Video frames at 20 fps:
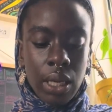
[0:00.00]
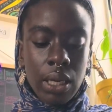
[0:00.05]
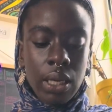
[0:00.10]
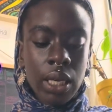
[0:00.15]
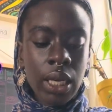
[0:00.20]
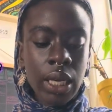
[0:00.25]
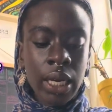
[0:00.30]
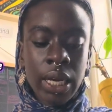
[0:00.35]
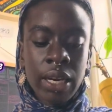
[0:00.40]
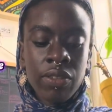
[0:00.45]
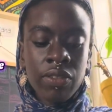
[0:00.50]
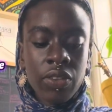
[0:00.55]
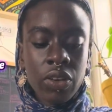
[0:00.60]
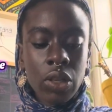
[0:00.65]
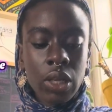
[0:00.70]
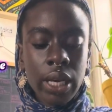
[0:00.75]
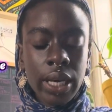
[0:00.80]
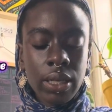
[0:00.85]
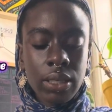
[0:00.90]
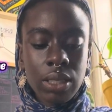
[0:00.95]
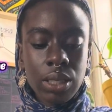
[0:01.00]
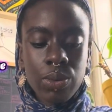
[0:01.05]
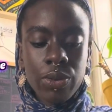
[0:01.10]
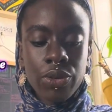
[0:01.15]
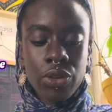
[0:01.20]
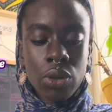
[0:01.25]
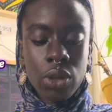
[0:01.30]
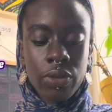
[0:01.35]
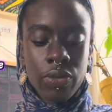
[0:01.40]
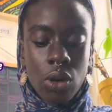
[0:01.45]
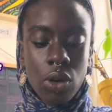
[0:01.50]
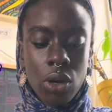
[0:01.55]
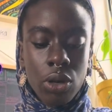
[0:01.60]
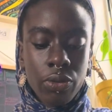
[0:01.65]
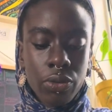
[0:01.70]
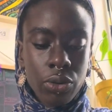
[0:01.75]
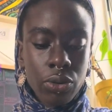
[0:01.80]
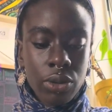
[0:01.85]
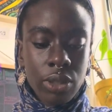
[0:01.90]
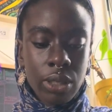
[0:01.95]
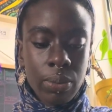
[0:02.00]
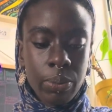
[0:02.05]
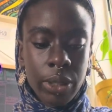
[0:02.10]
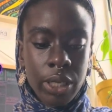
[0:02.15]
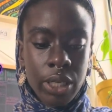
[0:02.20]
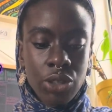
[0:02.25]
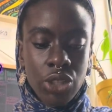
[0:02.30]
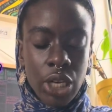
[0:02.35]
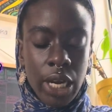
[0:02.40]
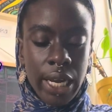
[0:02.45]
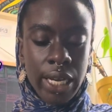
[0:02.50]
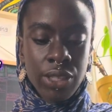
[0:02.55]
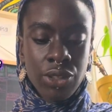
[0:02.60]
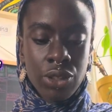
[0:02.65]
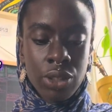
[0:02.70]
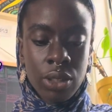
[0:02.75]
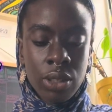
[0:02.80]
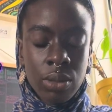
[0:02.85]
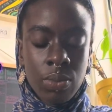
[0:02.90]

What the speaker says: Yeah, I feel like some of you have gone through some big changes,